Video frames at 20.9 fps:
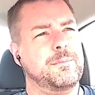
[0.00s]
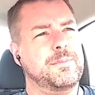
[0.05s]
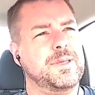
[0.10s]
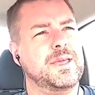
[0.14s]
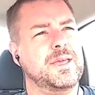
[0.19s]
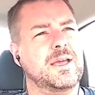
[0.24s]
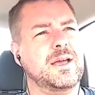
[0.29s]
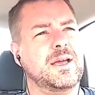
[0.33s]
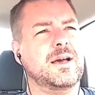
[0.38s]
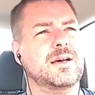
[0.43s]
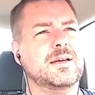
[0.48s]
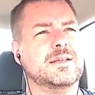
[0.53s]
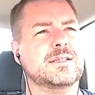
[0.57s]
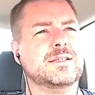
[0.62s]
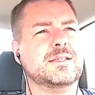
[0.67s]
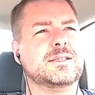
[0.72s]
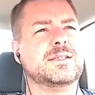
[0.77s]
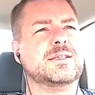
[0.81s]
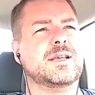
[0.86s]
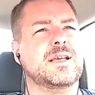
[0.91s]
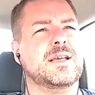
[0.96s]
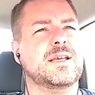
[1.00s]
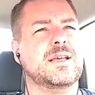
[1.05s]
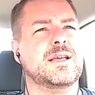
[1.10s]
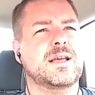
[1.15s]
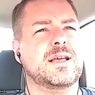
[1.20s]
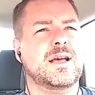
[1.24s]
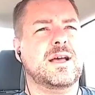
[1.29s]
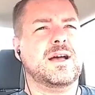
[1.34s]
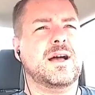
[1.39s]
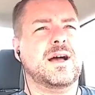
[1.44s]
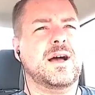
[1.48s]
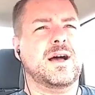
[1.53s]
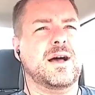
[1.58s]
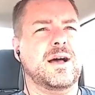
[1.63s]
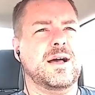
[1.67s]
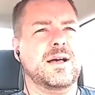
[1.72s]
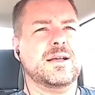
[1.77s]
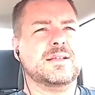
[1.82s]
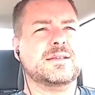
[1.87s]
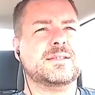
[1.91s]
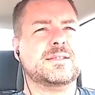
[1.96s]
because
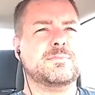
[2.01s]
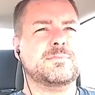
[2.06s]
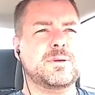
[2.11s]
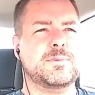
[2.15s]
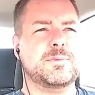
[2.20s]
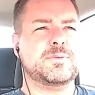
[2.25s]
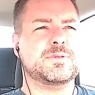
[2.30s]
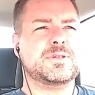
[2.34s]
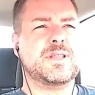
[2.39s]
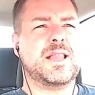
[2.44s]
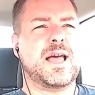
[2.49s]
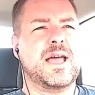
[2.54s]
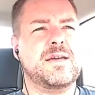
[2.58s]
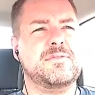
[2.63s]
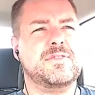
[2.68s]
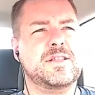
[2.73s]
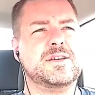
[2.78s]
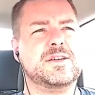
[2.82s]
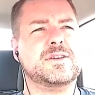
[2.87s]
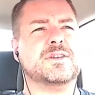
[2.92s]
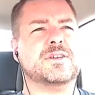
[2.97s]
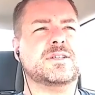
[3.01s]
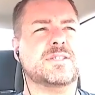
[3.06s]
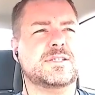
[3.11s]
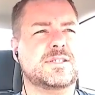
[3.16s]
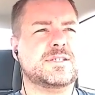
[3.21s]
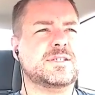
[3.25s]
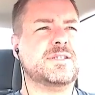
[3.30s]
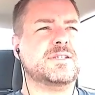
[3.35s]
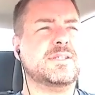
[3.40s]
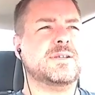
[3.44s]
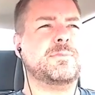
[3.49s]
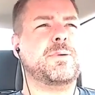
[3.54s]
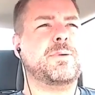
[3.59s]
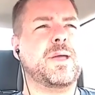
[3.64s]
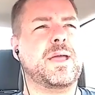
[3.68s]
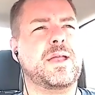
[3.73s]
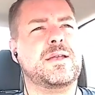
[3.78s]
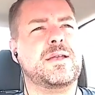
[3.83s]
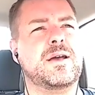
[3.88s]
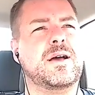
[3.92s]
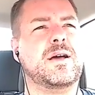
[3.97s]
some people's livelihoods
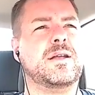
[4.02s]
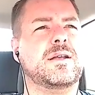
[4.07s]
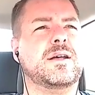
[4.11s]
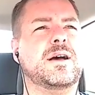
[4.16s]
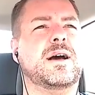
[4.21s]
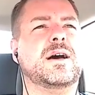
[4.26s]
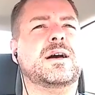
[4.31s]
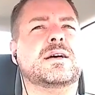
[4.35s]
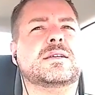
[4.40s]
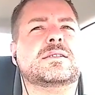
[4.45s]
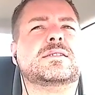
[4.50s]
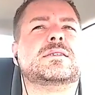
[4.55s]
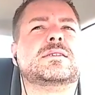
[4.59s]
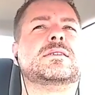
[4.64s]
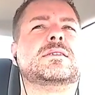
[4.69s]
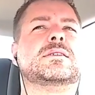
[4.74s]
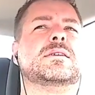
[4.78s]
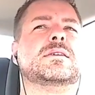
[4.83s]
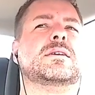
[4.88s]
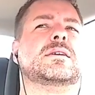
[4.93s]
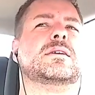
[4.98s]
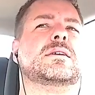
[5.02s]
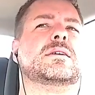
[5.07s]
depend on us